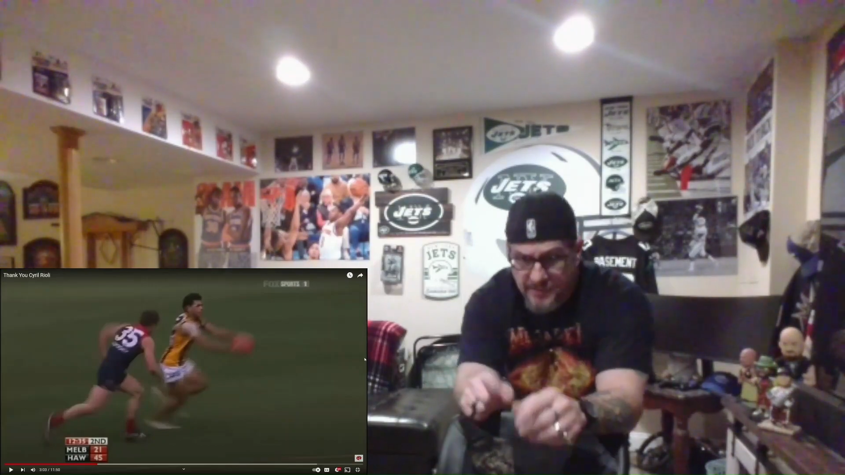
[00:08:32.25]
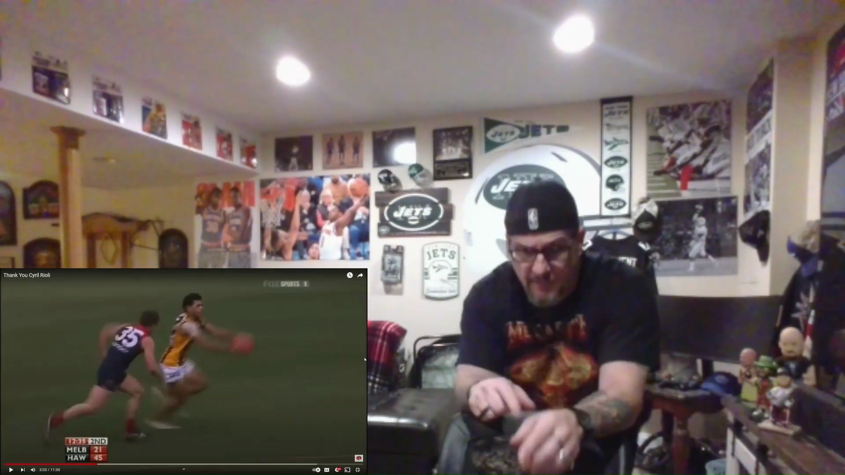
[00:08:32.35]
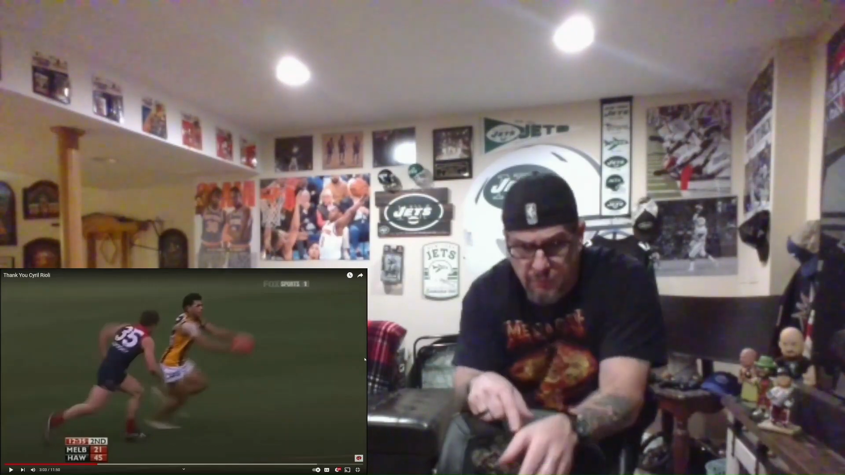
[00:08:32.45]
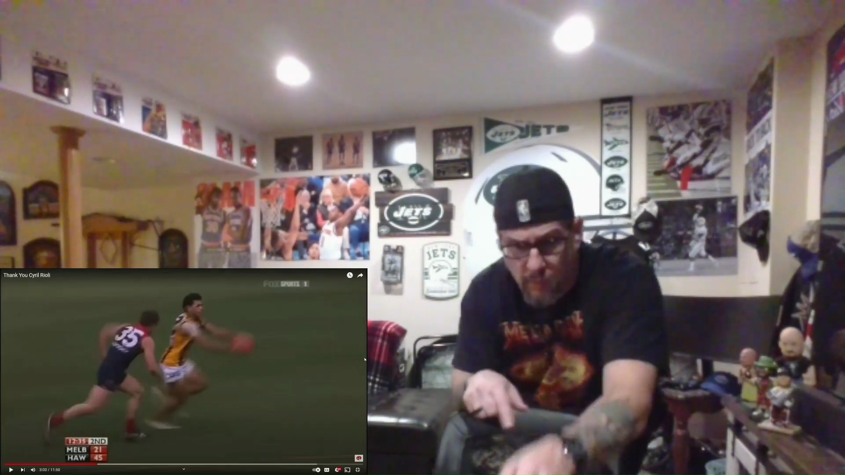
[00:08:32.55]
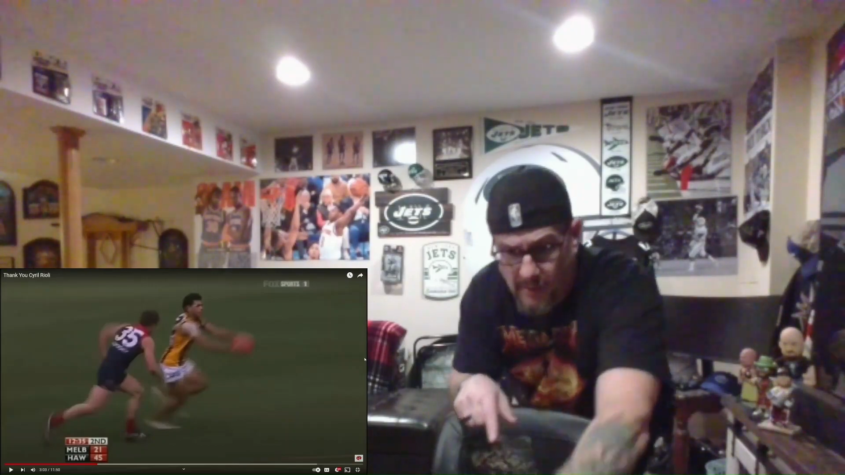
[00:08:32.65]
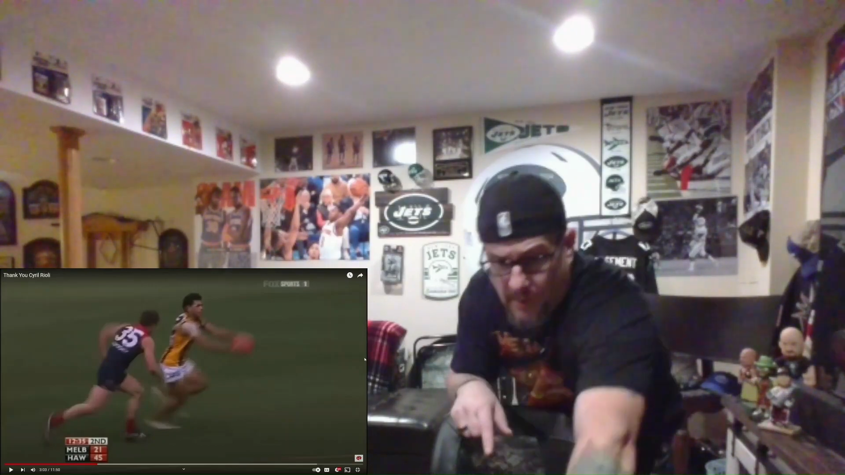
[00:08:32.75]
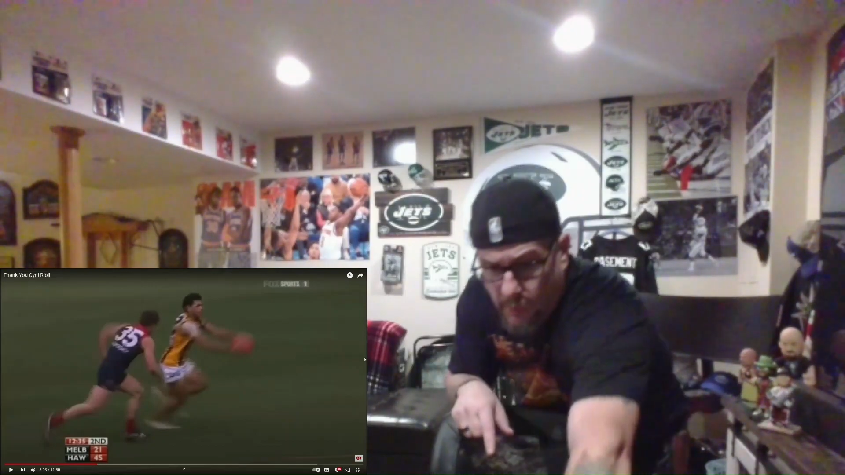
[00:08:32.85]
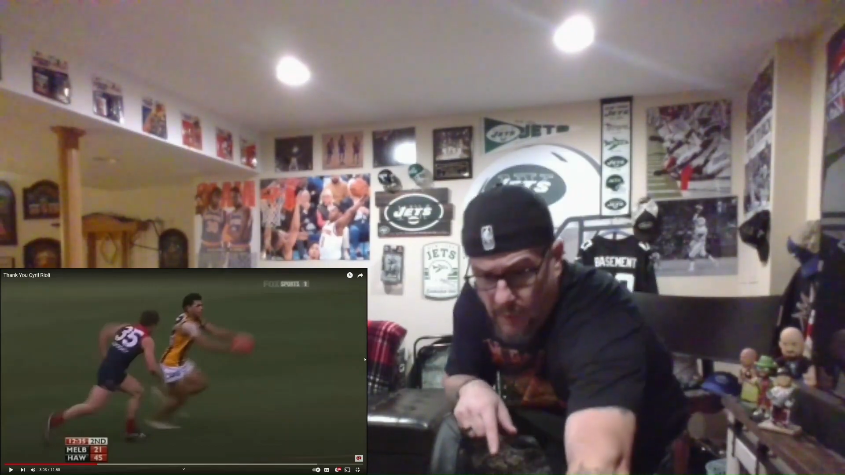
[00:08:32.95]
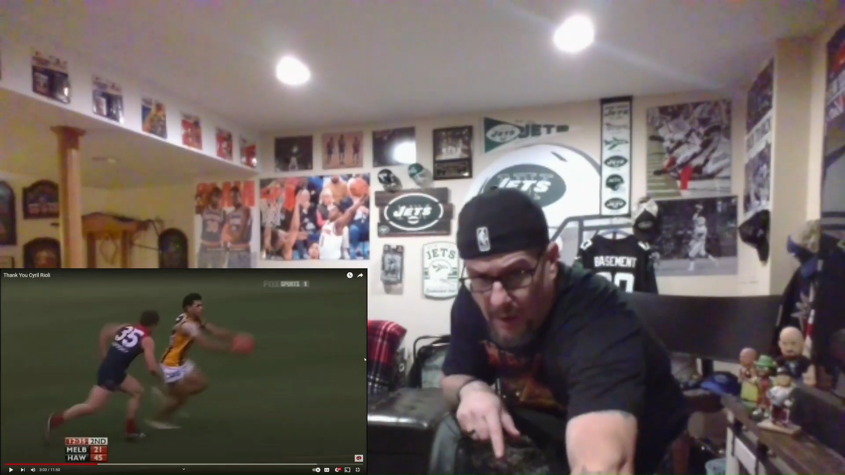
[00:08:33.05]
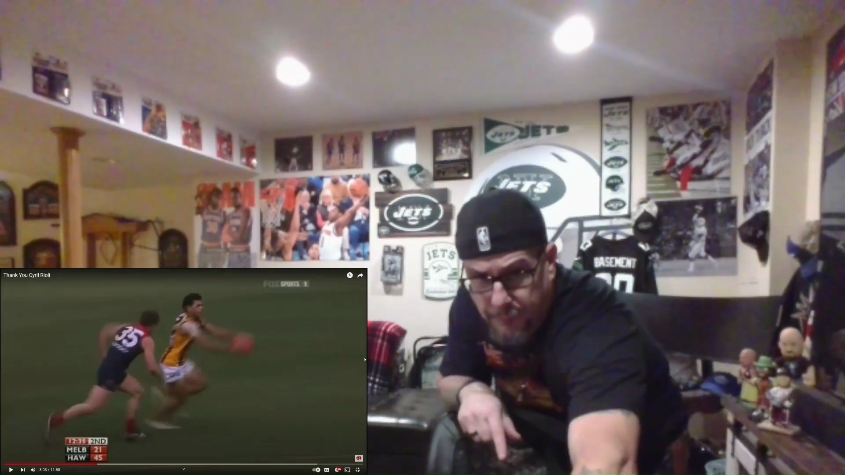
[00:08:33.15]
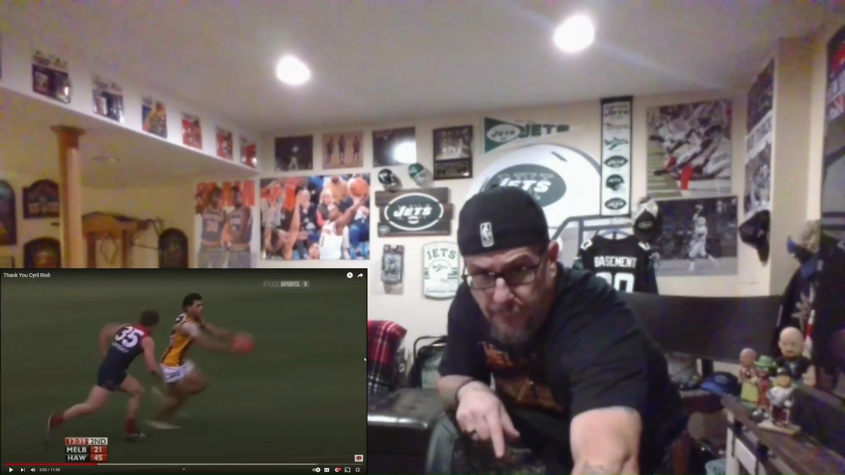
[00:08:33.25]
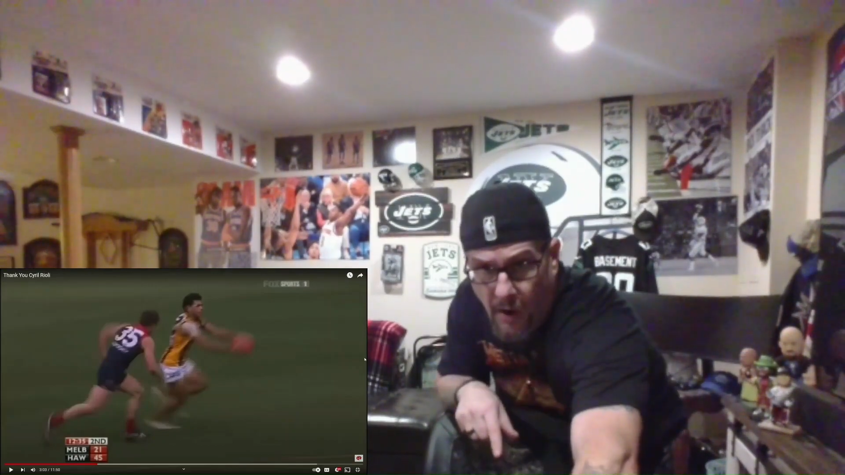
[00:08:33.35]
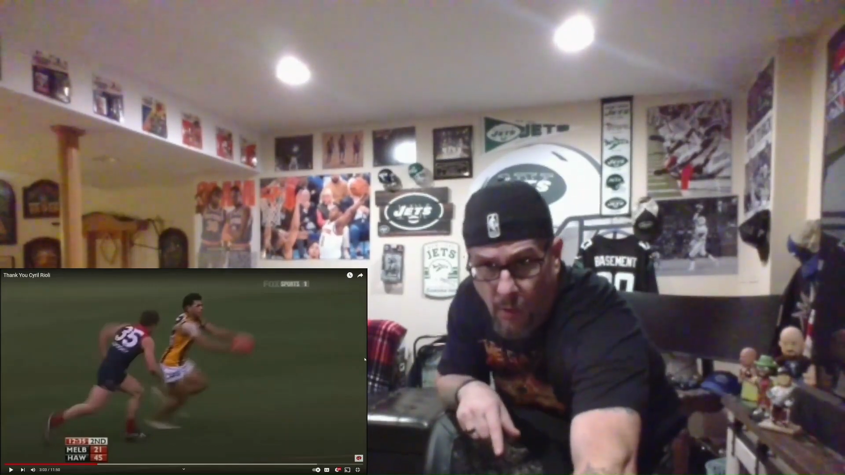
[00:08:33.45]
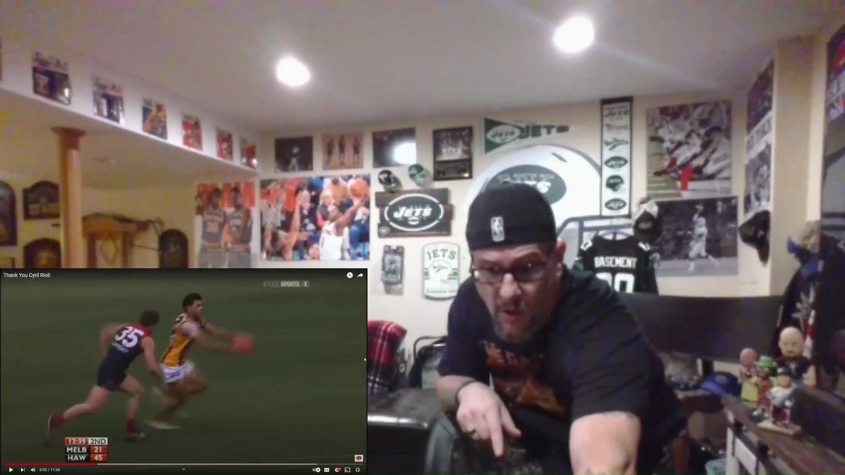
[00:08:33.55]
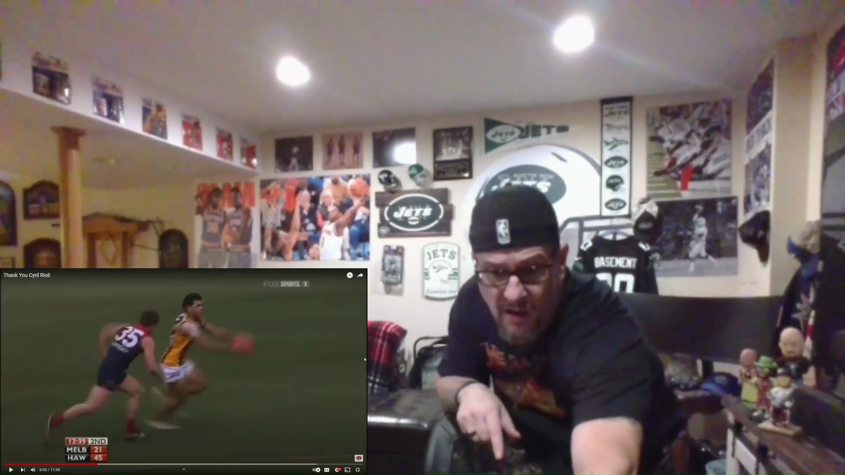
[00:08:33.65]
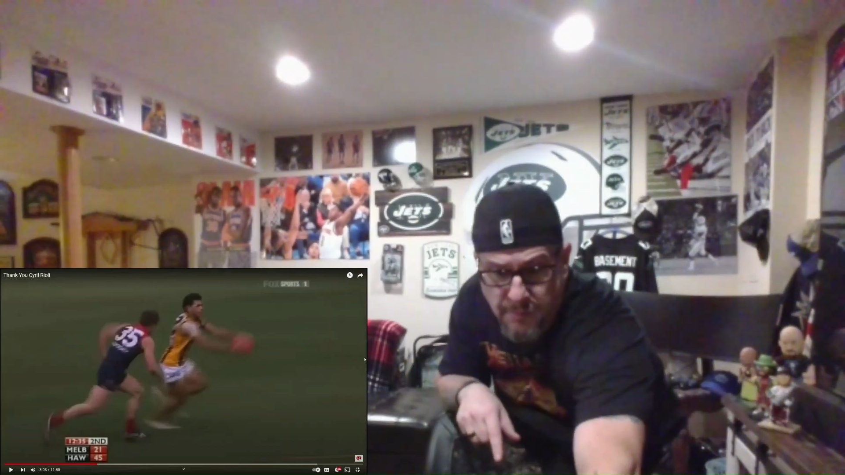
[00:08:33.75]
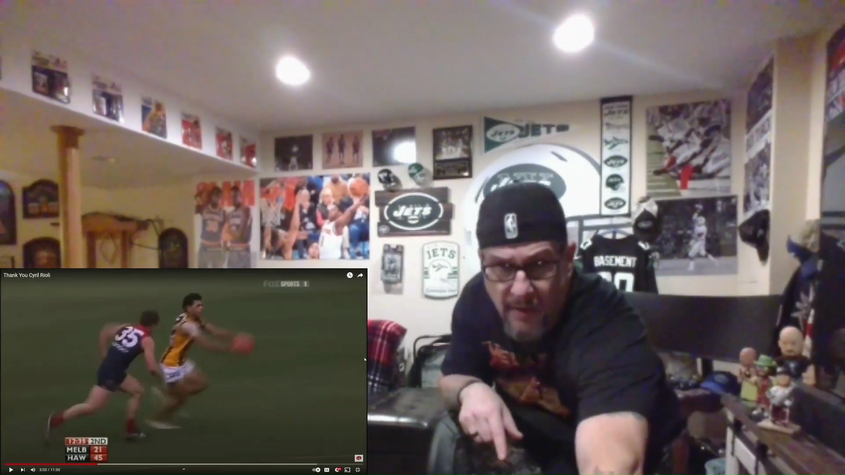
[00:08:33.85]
This one, I don't know how far it was,